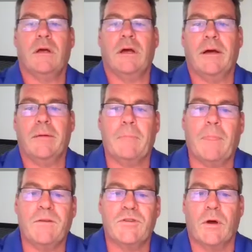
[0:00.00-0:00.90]

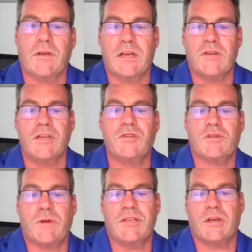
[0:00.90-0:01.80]
as
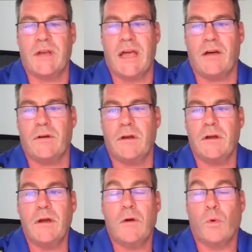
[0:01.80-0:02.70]
interest rates go down,
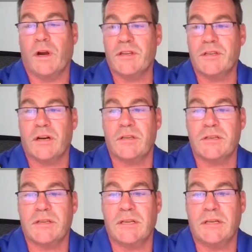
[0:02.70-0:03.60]
we're going to start to
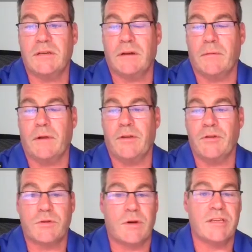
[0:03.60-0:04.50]
see
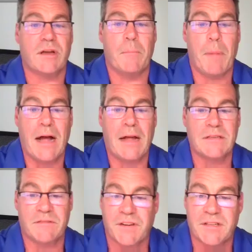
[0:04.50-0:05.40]
interest rates on
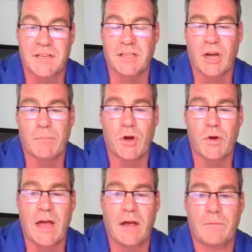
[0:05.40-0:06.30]
bonds and fixed income go
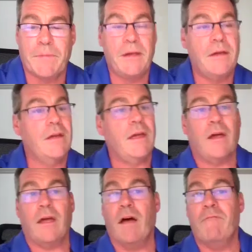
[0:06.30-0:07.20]
down.
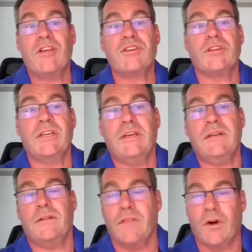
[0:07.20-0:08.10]

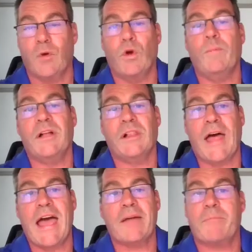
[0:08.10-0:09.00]
Eventually, there will be a
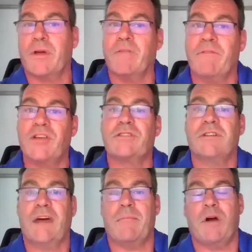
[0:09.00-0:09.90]
lag, but
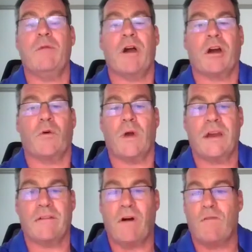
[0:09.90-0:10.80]
eventually that money market
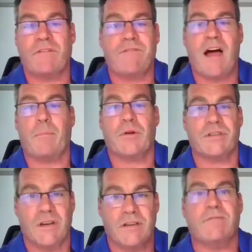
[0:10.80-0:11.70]
rate at over
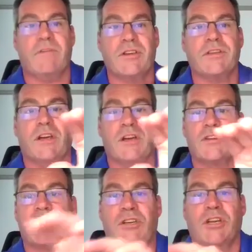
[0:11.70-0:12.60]
5% is eventually going to
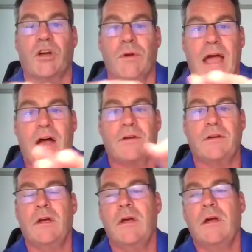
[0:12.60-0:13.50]
start to go down.